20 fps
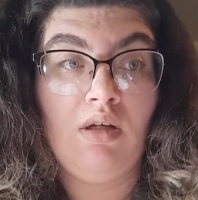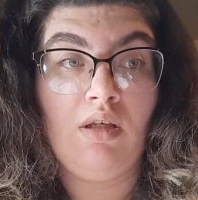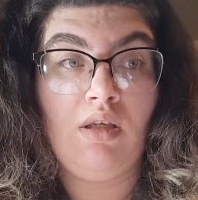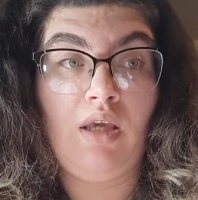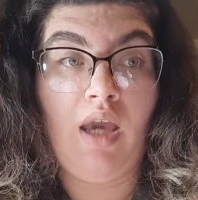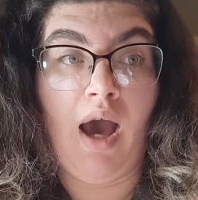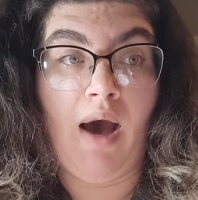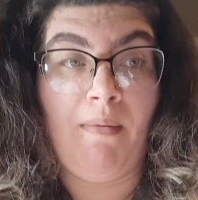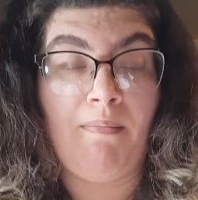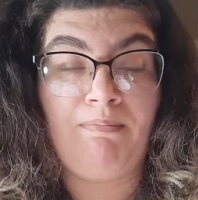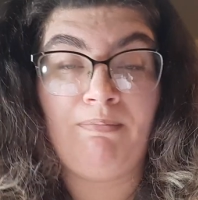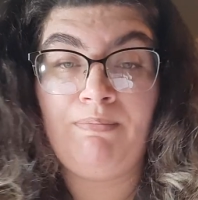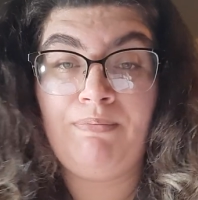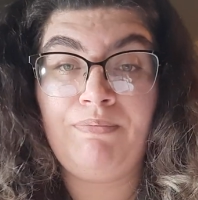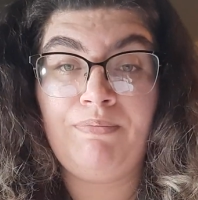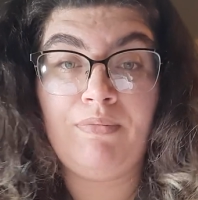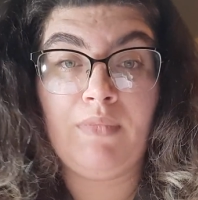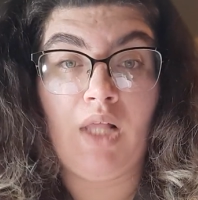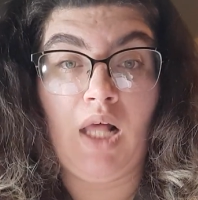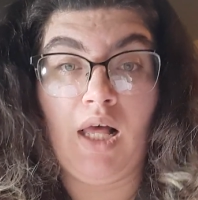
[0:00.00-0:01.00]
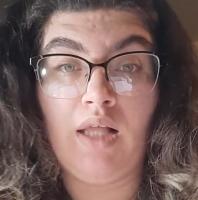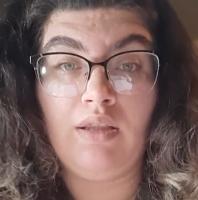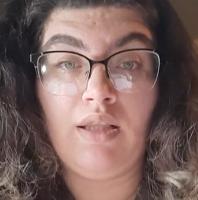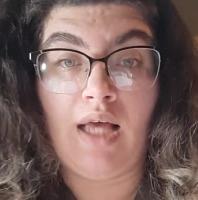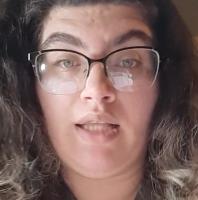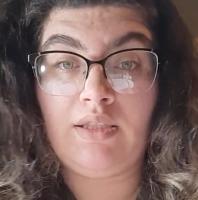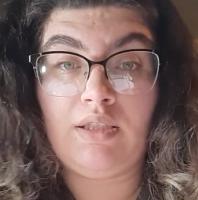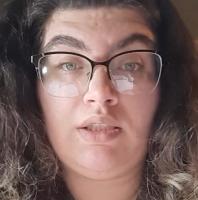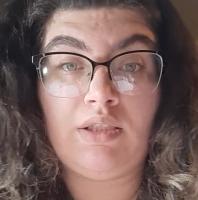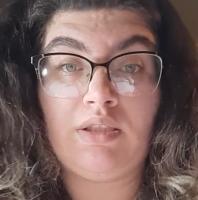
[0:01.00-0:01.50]
Yeah,
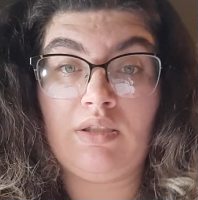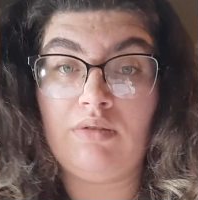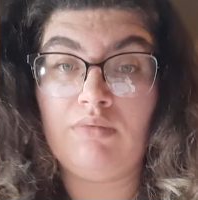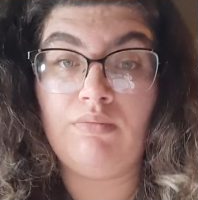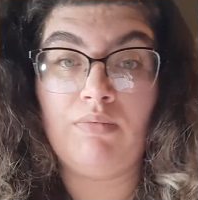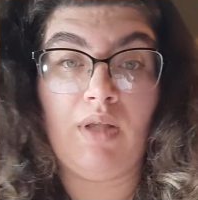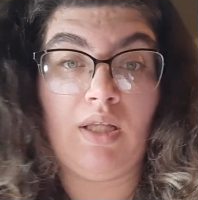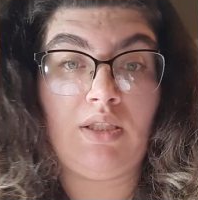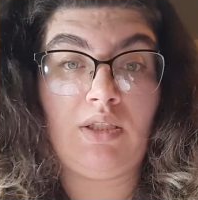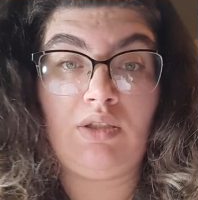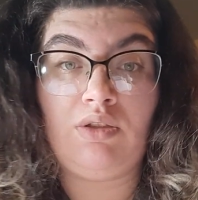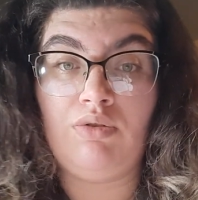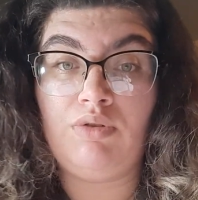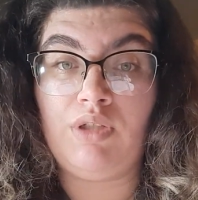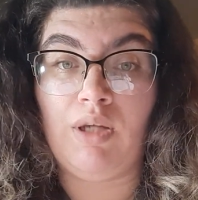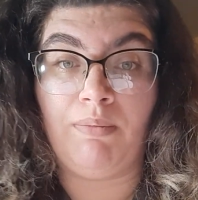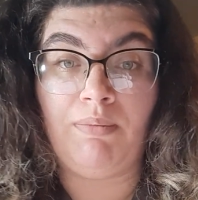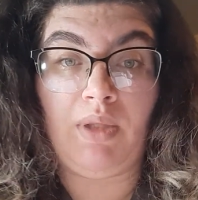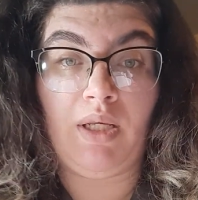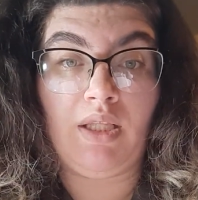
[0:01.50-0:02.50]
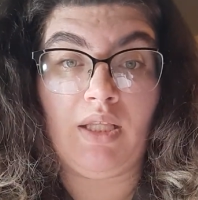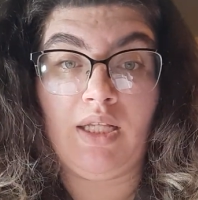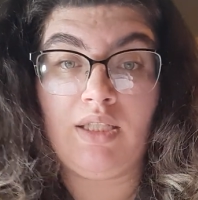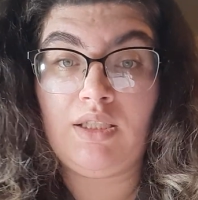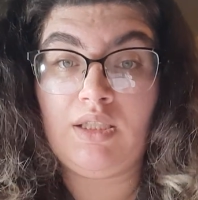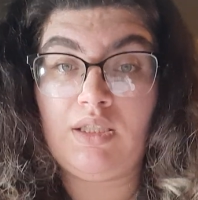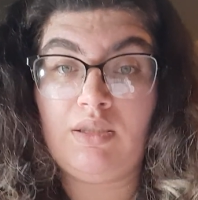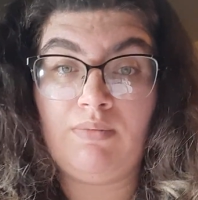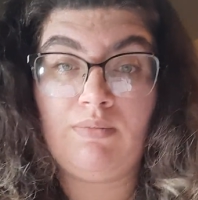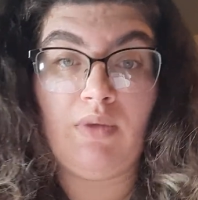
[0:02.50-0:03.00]
let's do something.
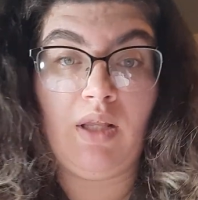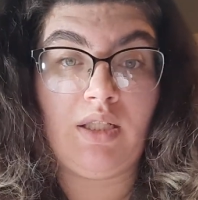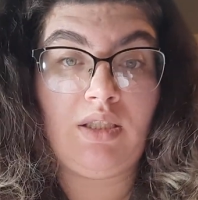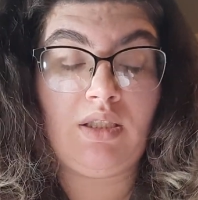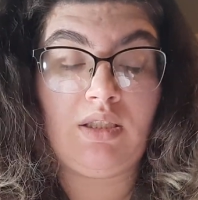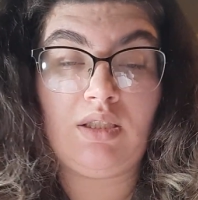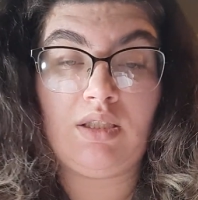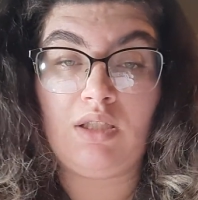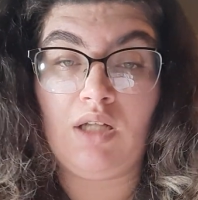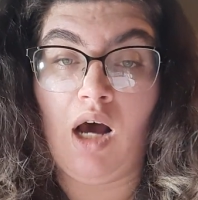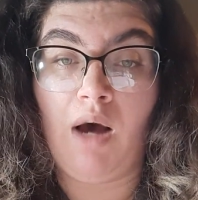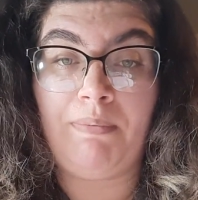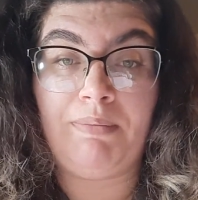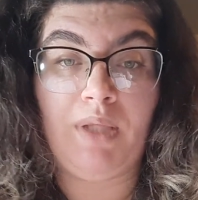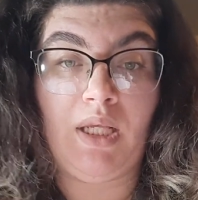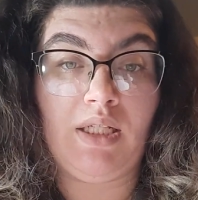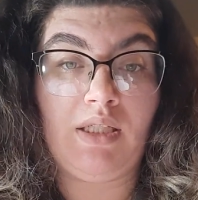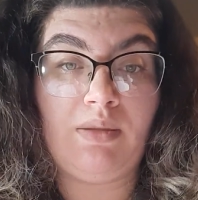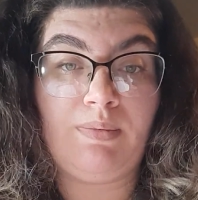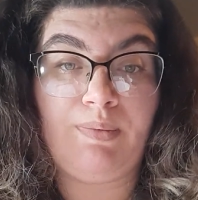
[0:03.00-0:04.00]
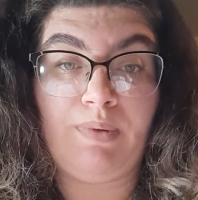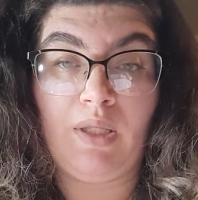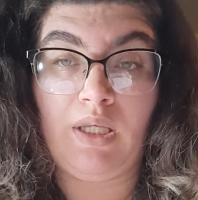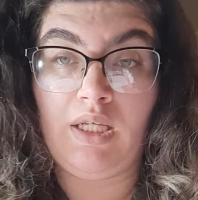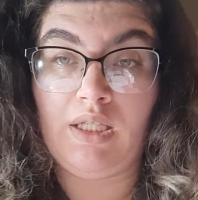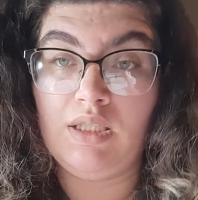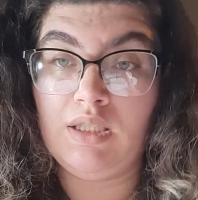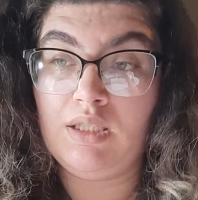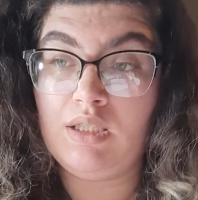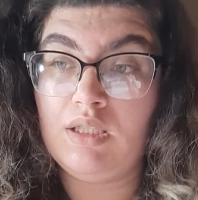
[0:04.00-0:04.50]
Let's stop this,
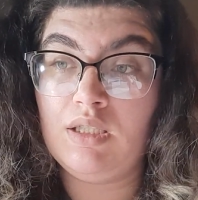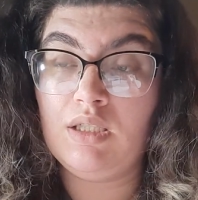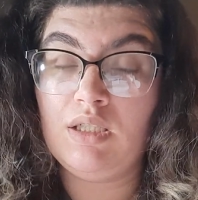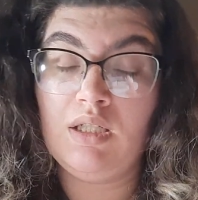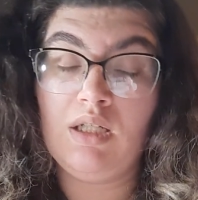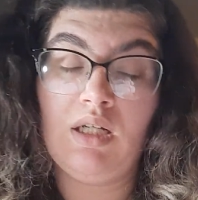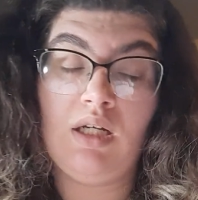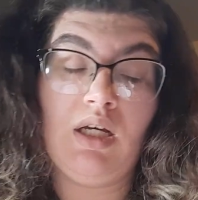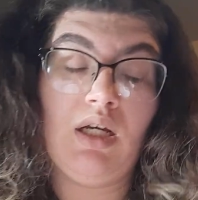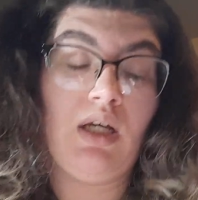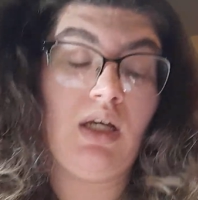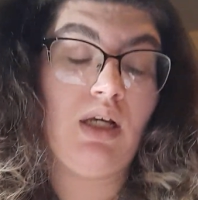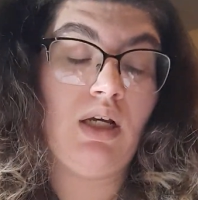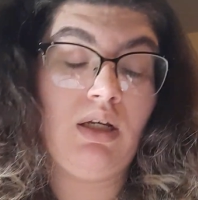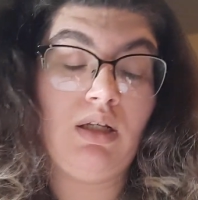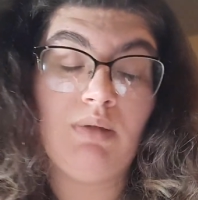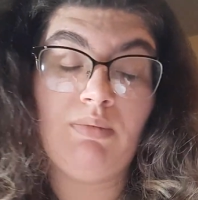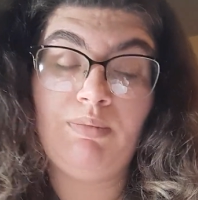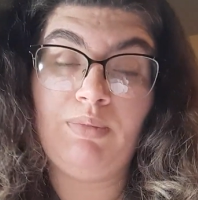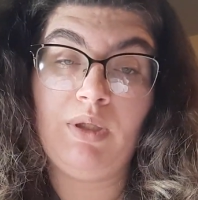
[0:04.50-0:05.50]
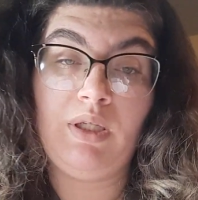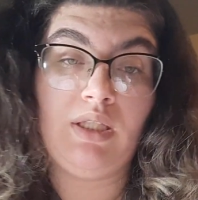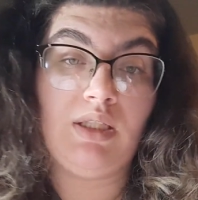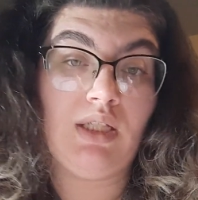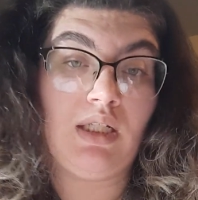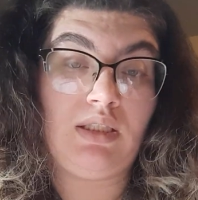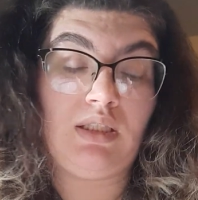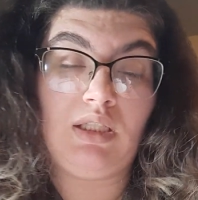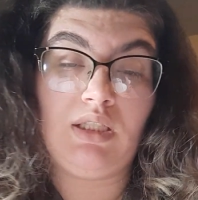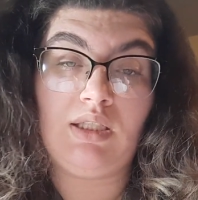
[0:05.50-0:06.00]
please. Please,
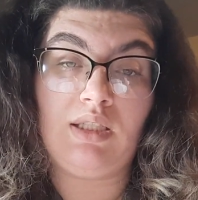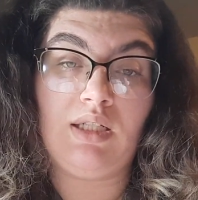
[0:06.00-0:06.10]
let's just